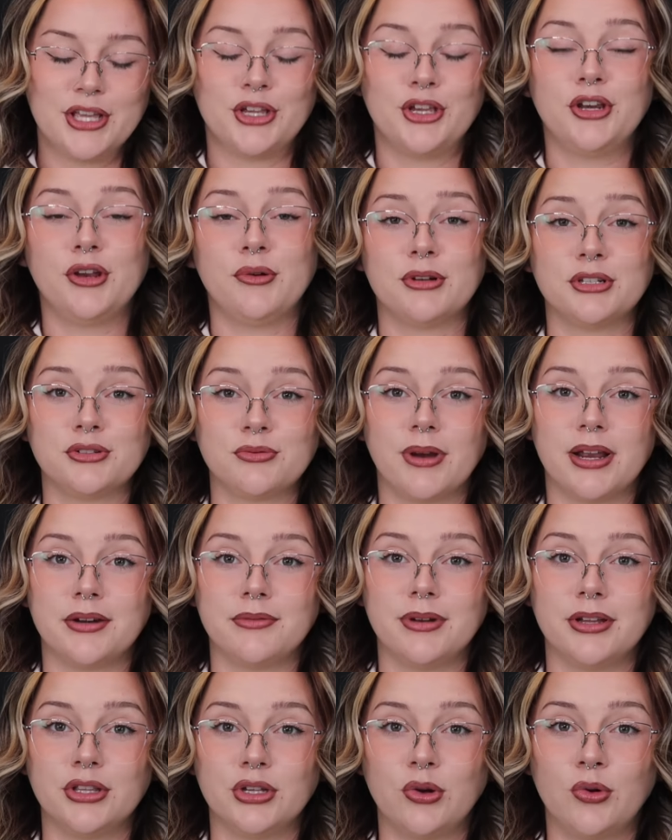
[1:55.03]
You know what's right
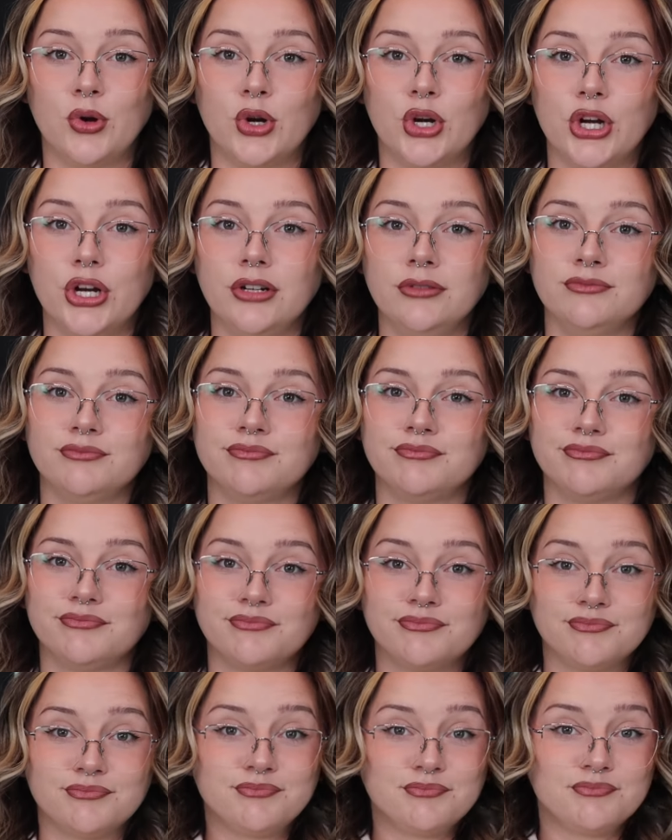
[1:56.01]
around the corner?
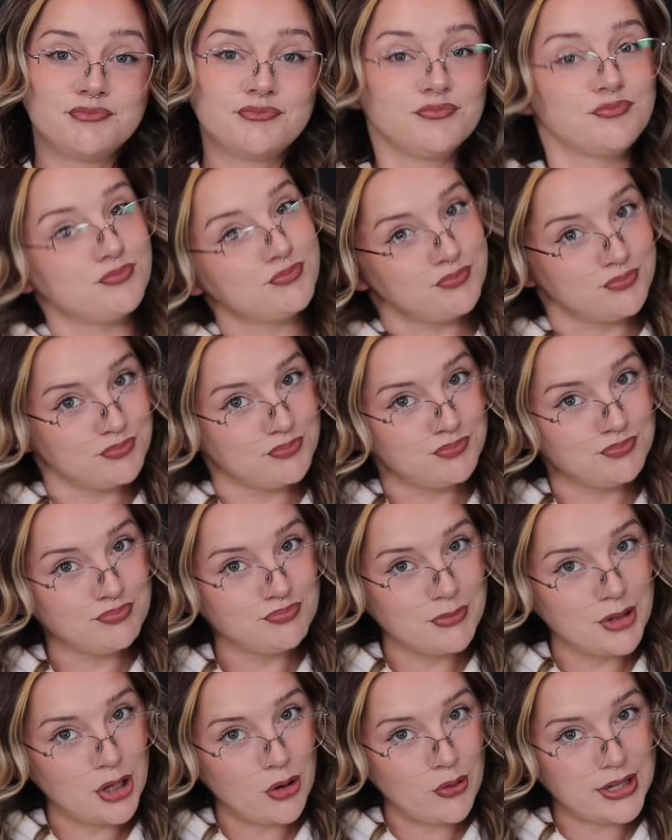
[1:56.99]

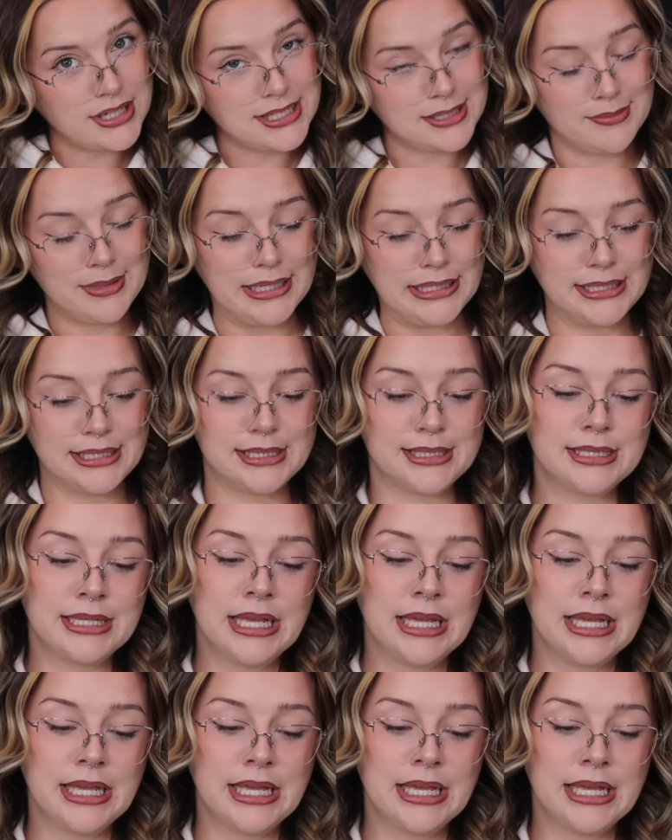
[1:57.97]
Christmas.